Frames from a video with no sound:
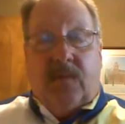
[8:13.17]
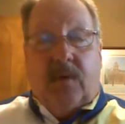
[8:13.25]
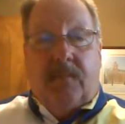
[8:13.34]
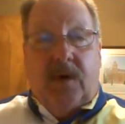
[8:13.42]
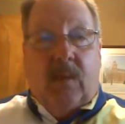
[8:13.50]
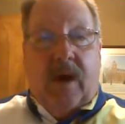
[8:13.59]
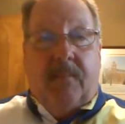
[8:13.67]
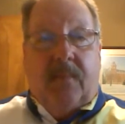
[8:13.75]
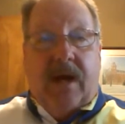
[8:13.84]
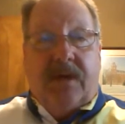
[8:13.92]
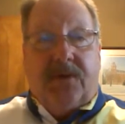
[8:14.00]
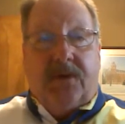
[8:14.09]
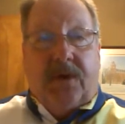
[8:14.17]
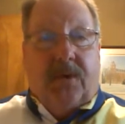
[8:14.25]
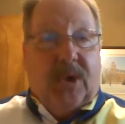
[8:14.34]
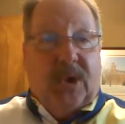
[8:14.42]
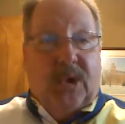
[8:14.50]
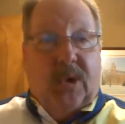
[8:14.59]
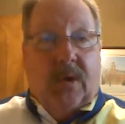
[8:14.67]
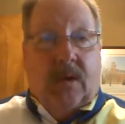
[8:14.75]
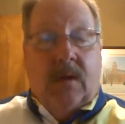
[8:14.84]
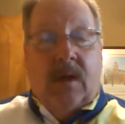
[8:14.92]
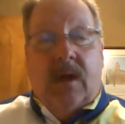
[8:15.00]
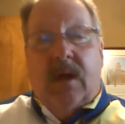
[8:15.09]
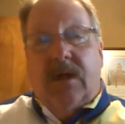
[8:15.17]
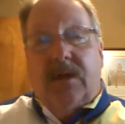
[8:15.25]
from your web browser, go to Google,